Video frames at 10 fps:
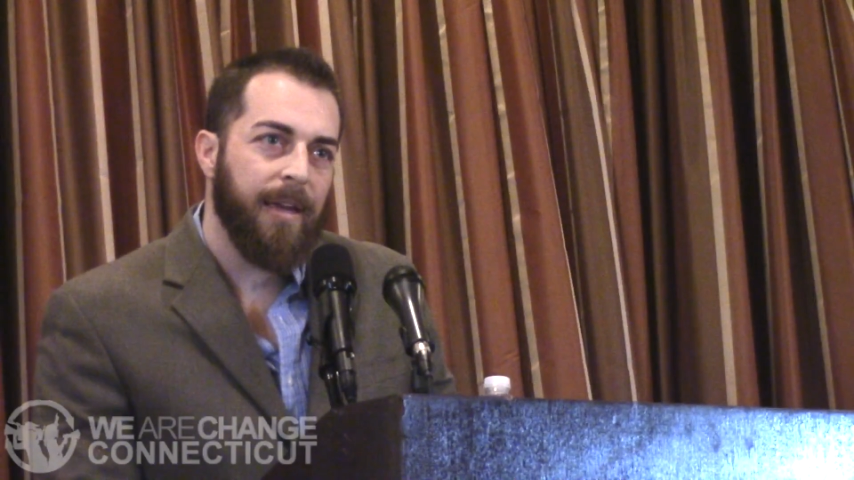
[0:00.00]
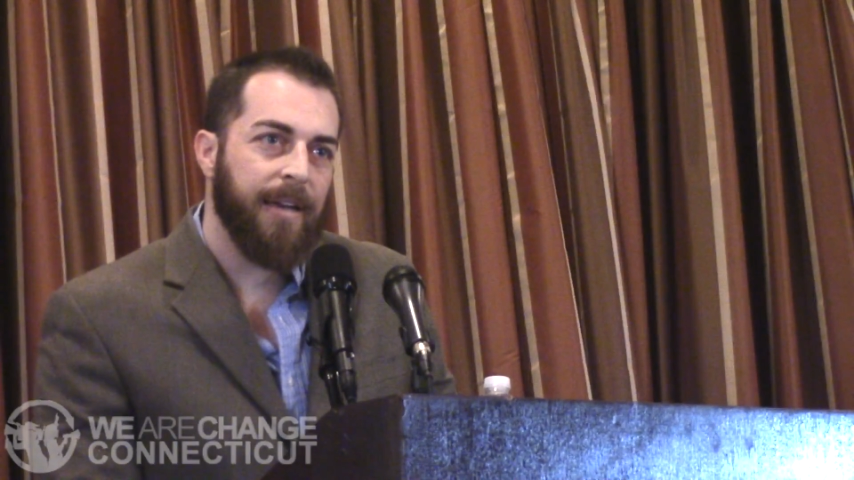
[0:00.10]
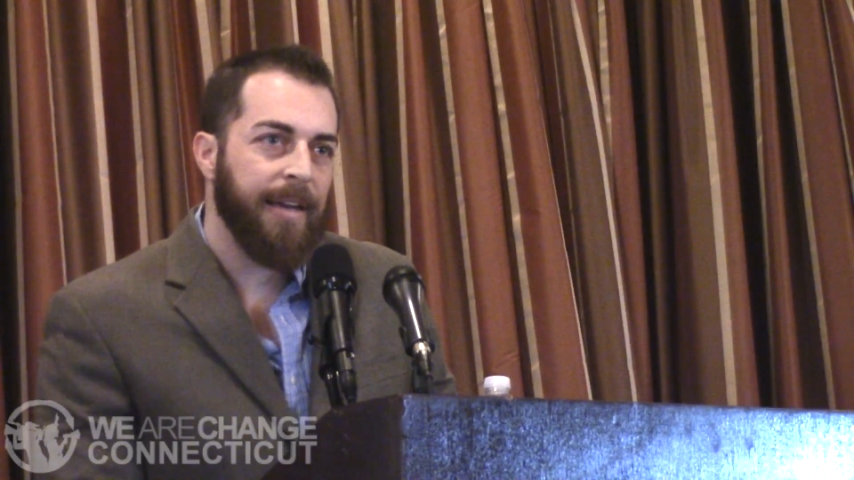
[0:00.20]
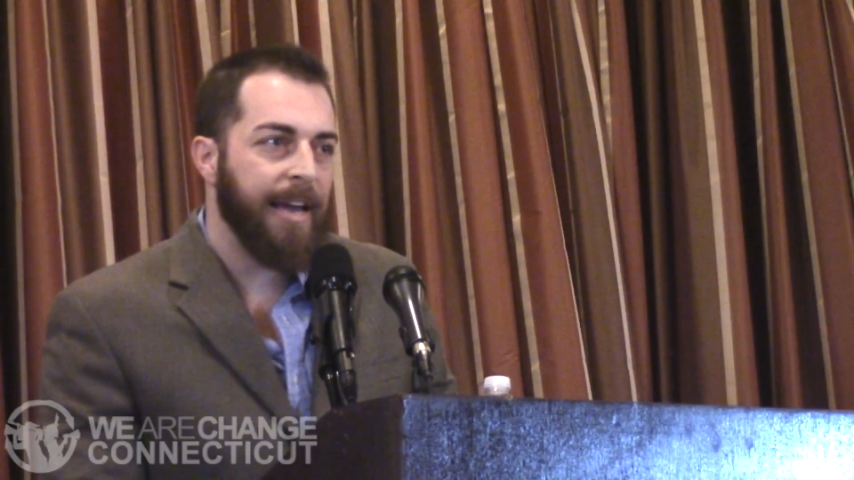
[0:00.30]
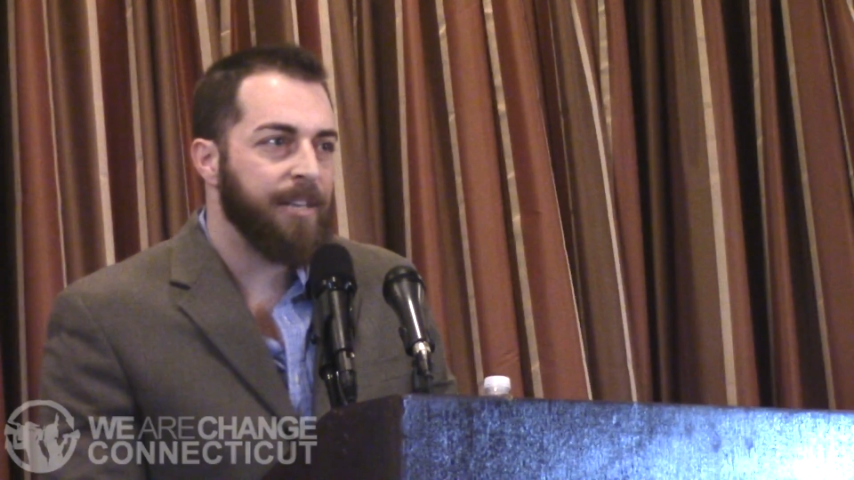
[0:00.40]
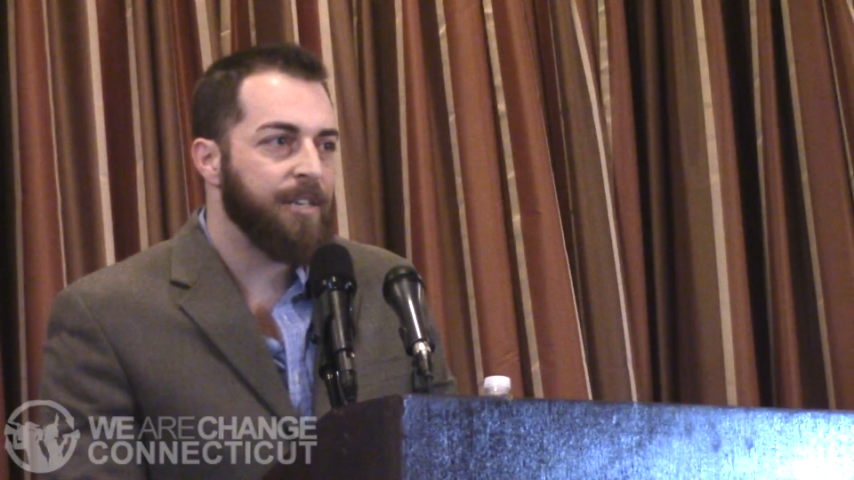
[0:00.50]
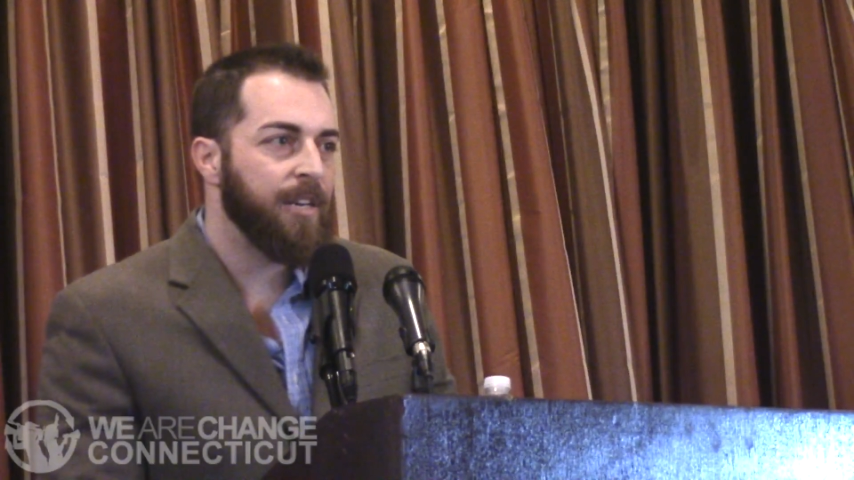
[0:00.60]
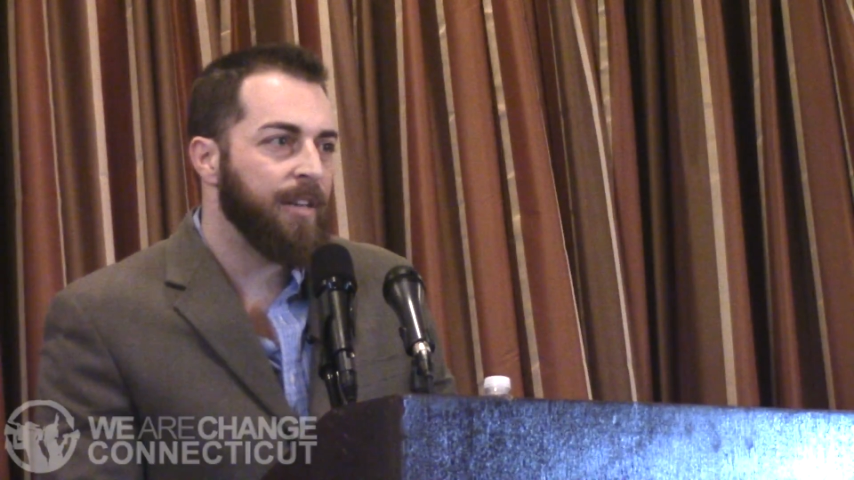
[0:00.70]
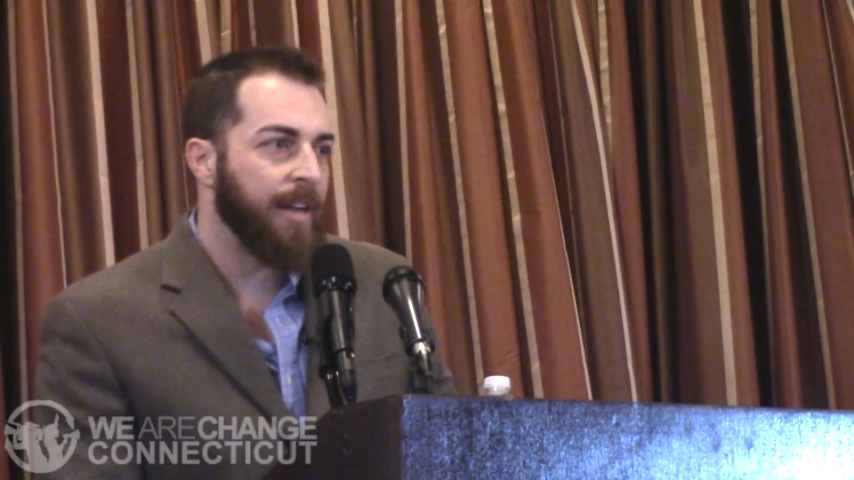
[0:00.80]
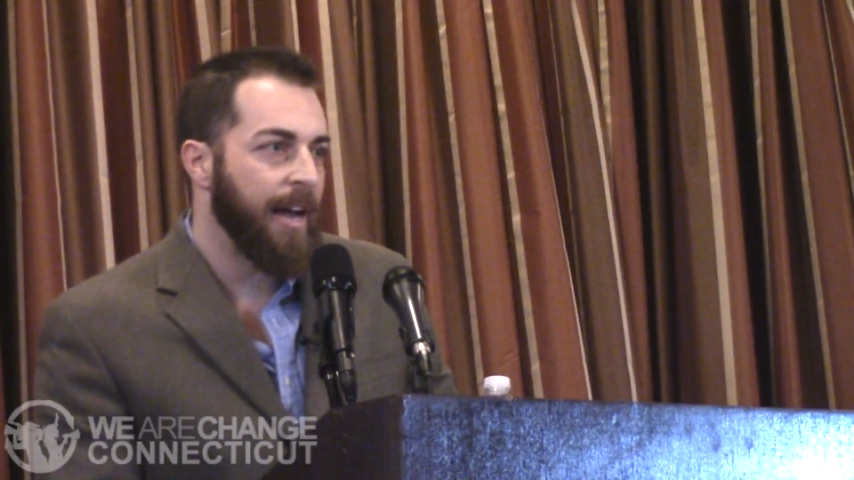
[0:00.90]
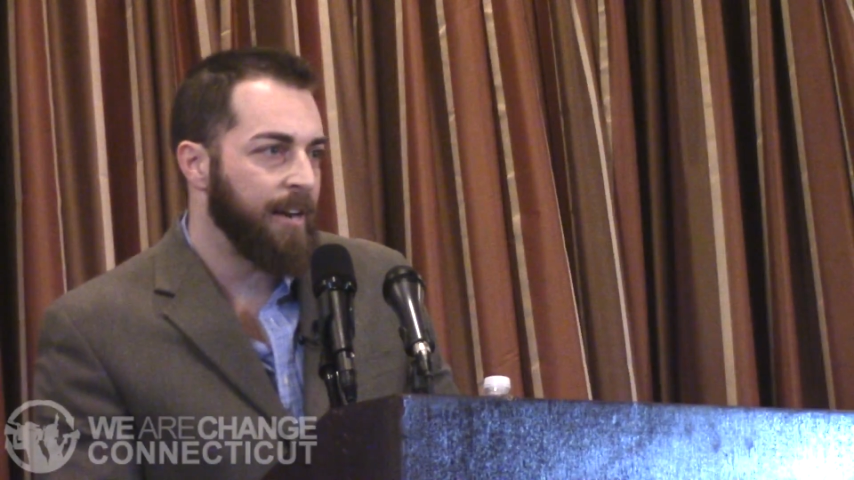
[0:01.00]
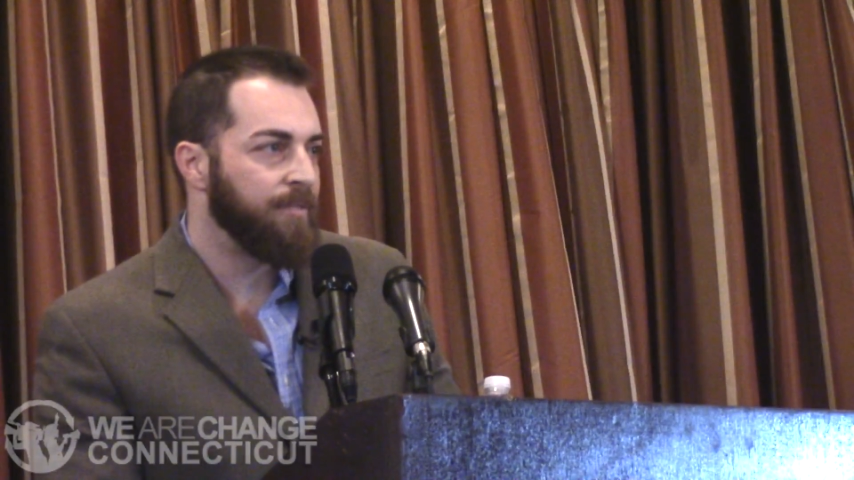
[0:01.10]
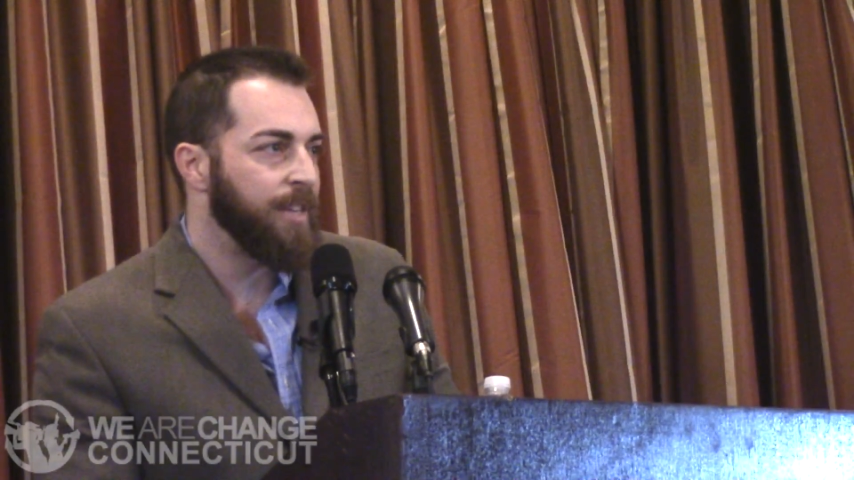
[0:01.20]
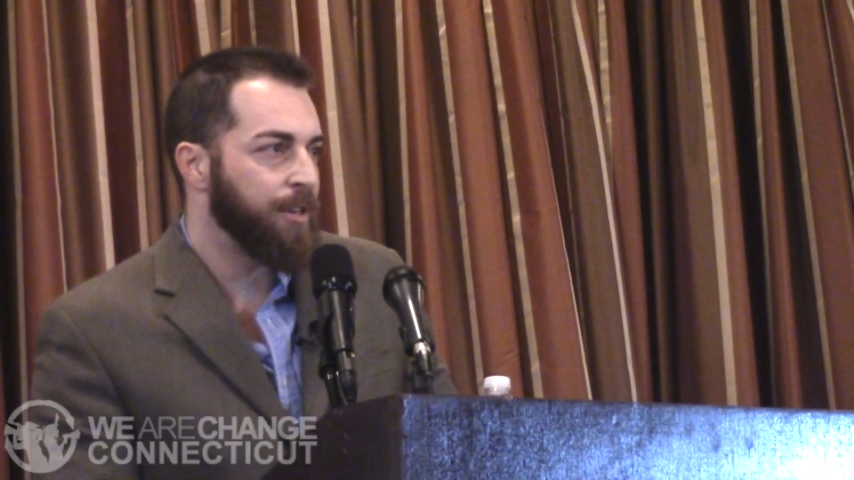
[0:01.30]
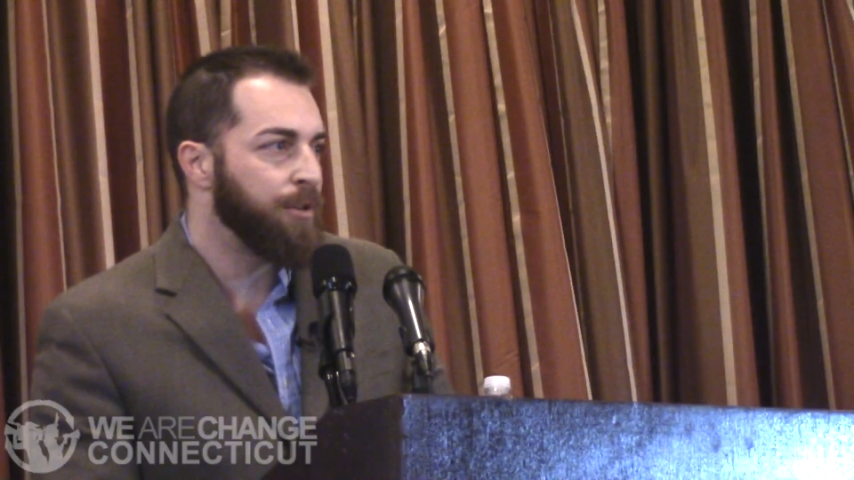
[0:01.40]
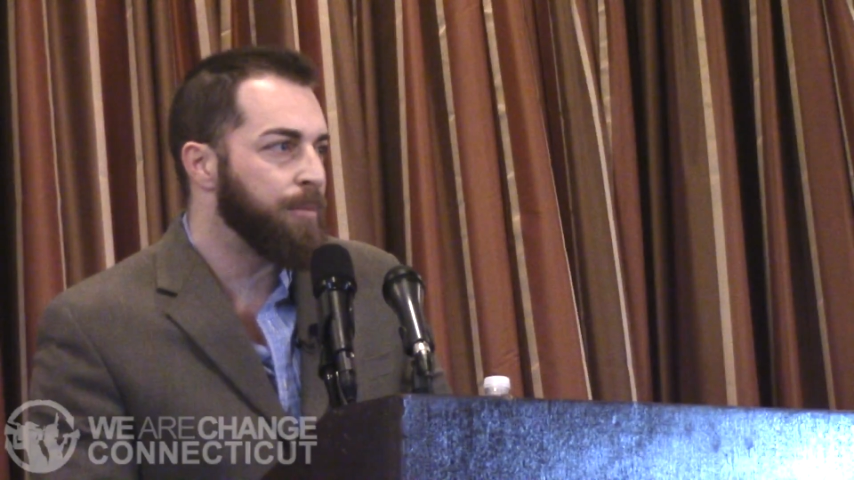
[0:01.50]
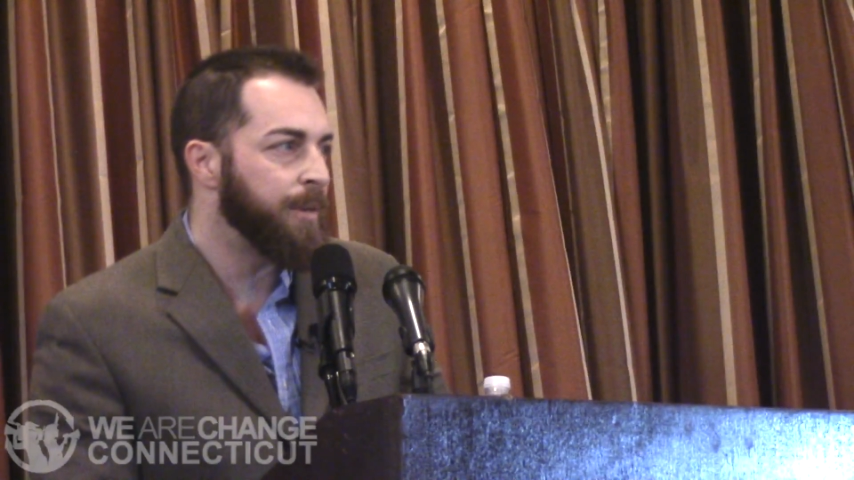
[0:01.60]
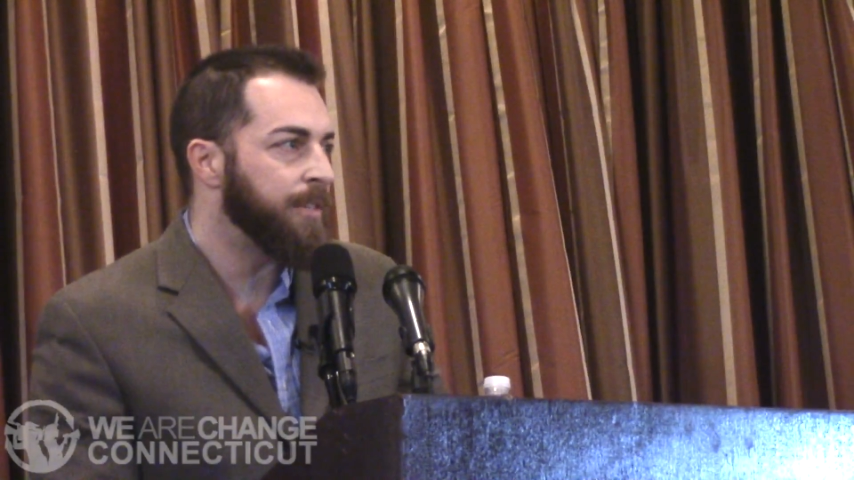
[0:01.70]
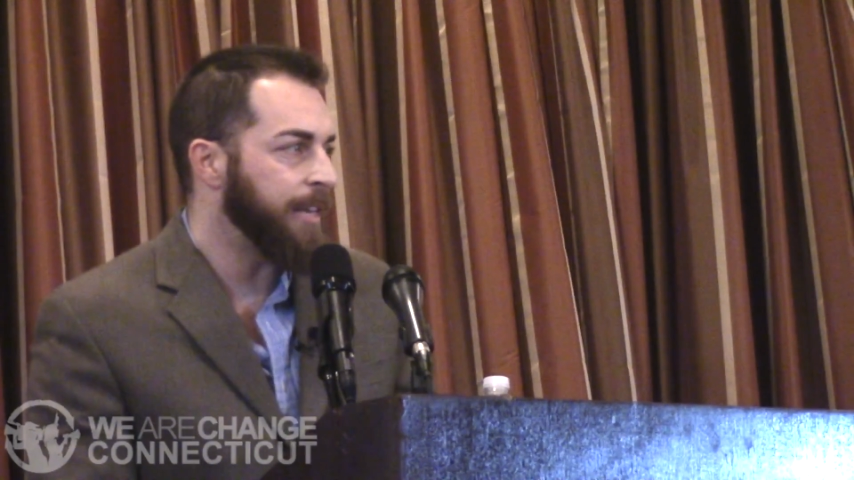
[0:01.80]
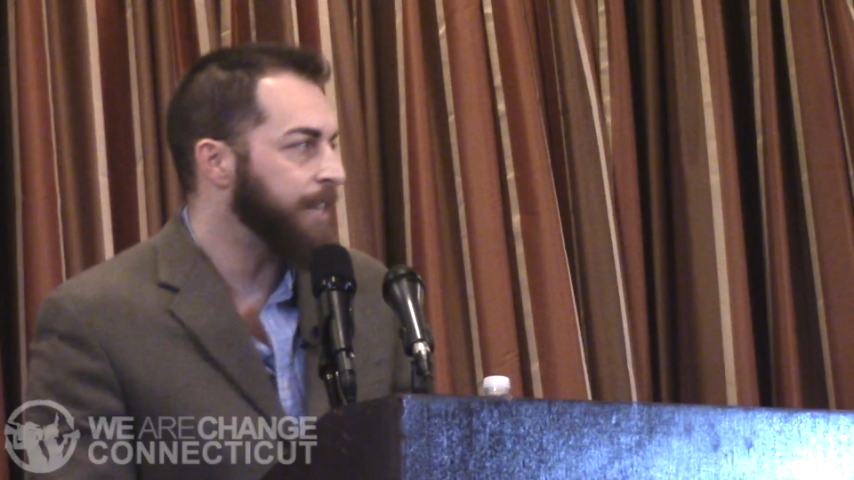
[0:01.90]
engaging in the kind of
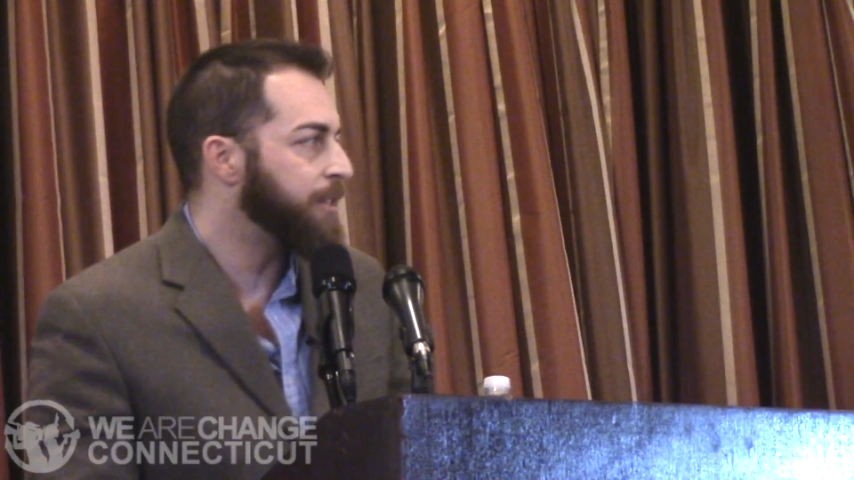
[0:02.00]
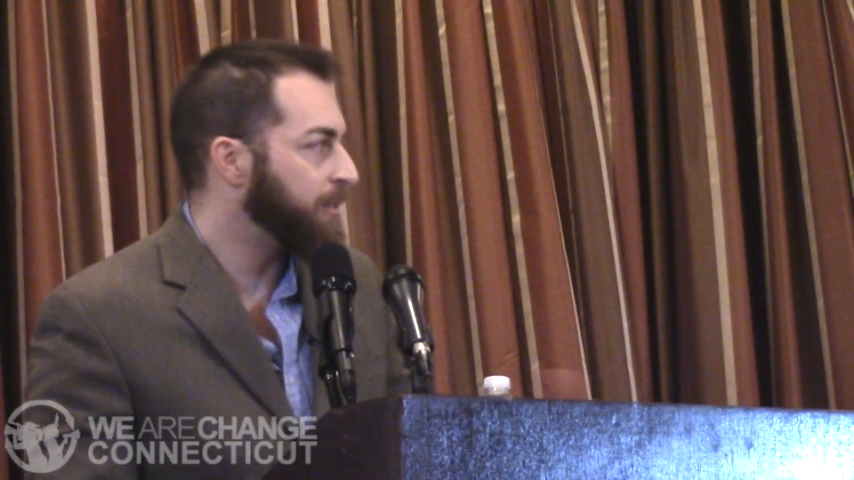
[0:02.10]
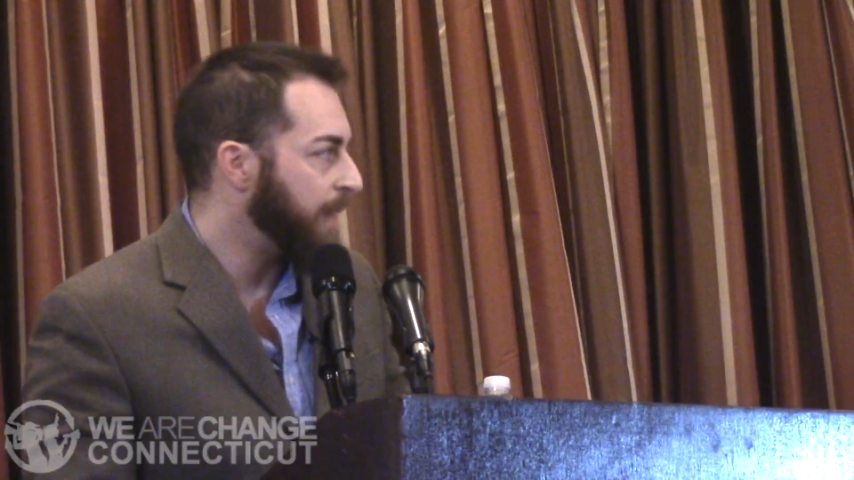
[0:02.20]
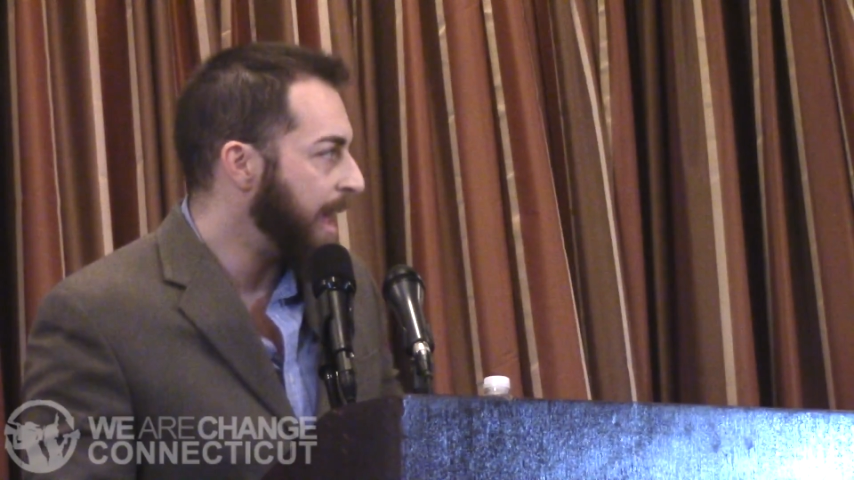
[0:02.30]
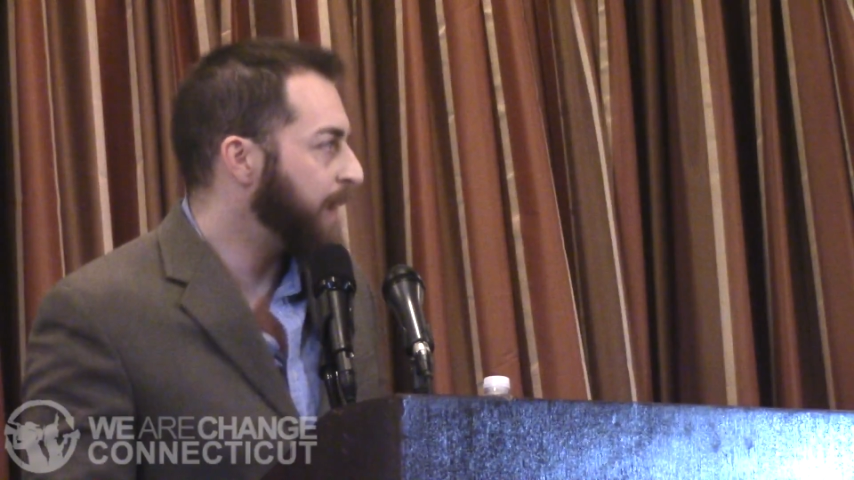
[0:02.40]
dehumanization of the